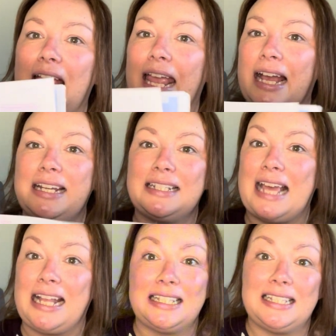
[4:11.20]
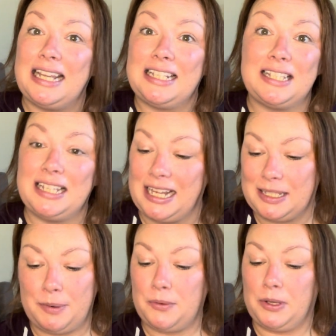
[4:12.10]
And it's
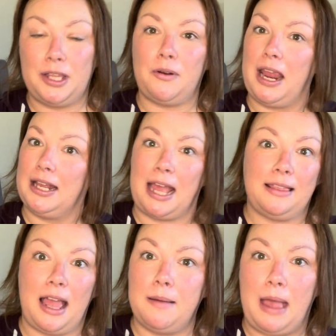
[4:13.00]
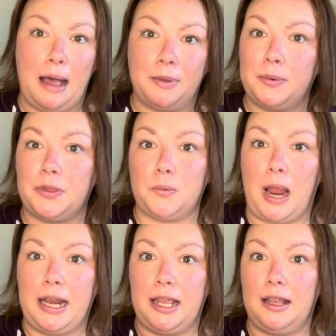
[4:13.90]
been really great. I'm happy with the
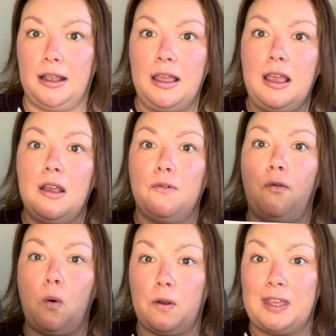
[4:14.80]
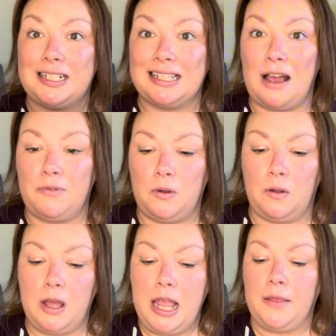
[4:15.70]
writing for this
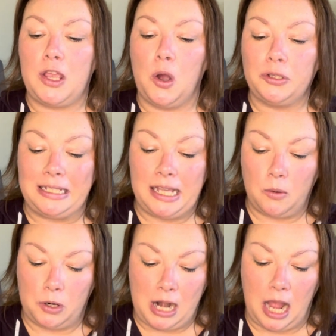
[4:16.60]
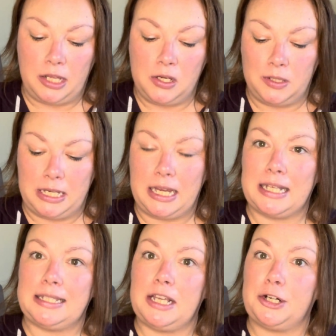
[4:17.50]
level. The only thing we're not using
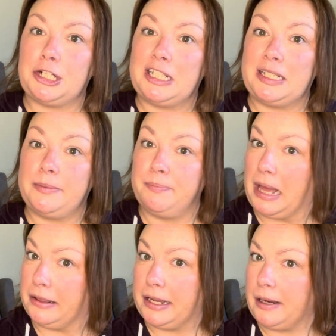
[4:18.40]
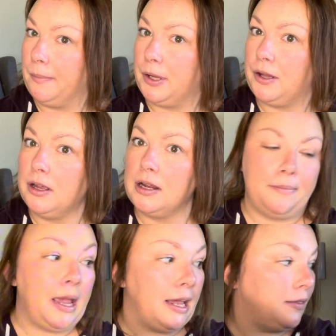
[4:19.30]
is their spelling book.
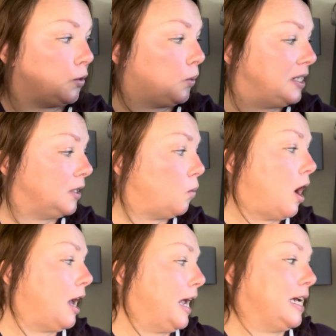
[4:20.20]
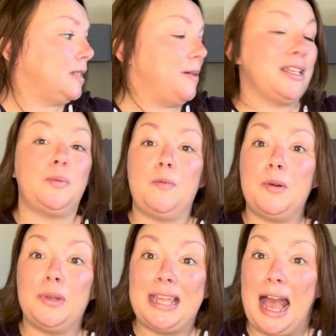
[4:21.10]
And the reason why is because we've been
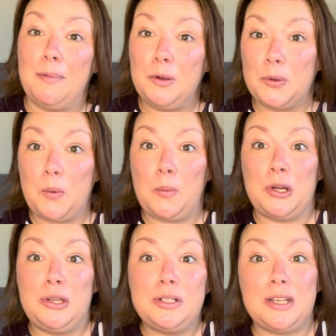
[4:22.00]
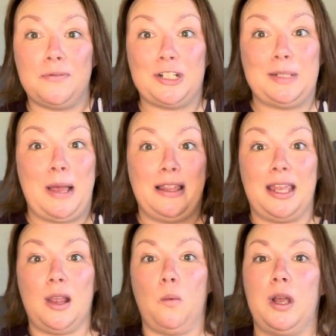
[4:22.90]
really happy with what we're using for
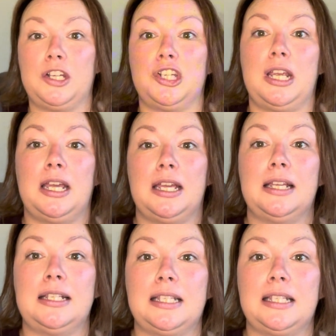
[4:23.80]
spelling, which is